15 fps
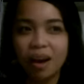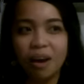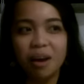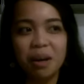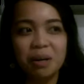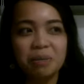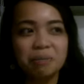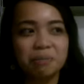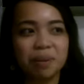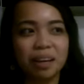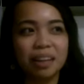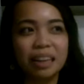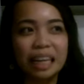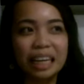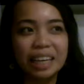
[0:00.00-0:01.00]

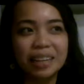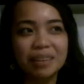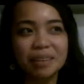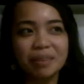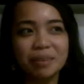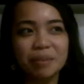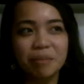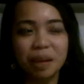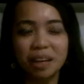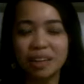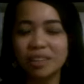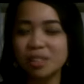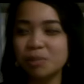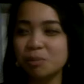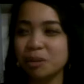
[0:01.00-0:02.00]
I think the main
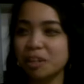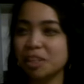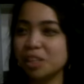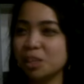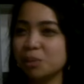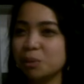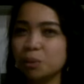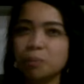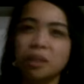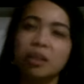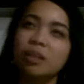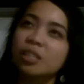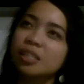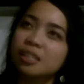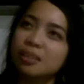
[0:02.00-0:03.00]
inspiration would be,
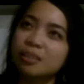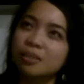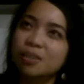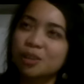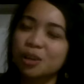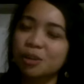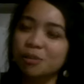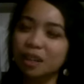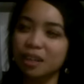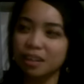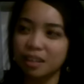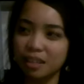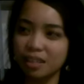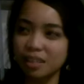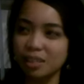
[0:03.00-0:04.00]
it's sort of like a
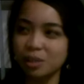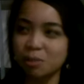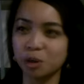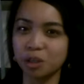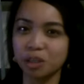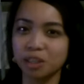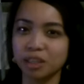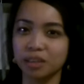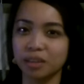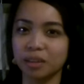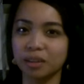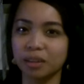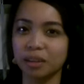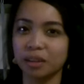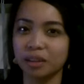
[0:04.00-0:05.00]
thesis project,
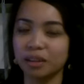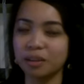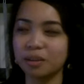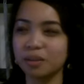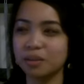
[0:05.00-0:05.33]
the